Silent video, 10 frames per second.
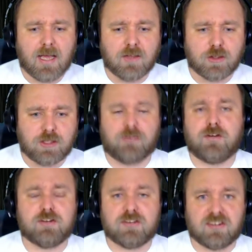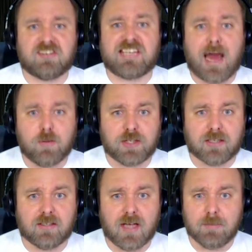The difference is astounding.
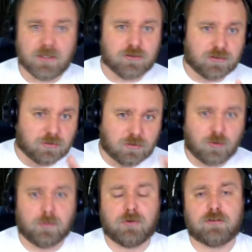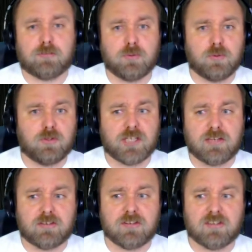I mean, it's just super smooth,
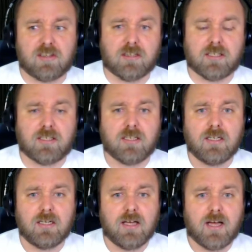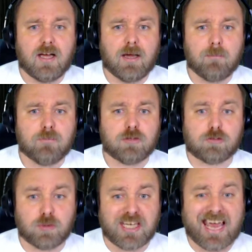nice and silky.
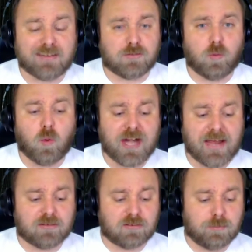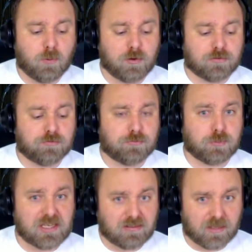So yes, the One X supports
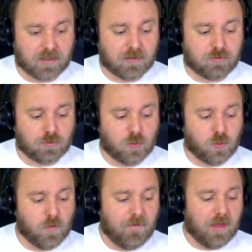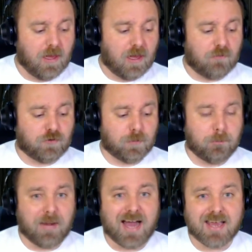FreeSync. So if you're
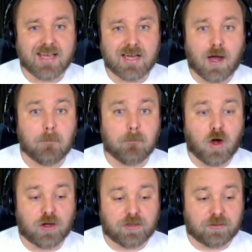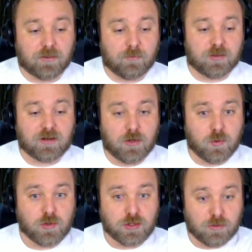buying a monitor, which I
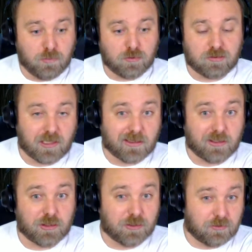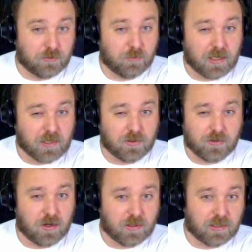know you're most likely going to do, right? You're
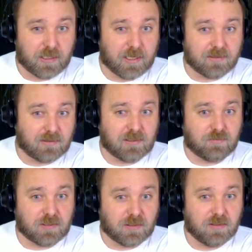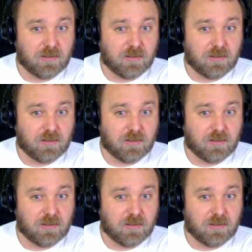not going to get a TV.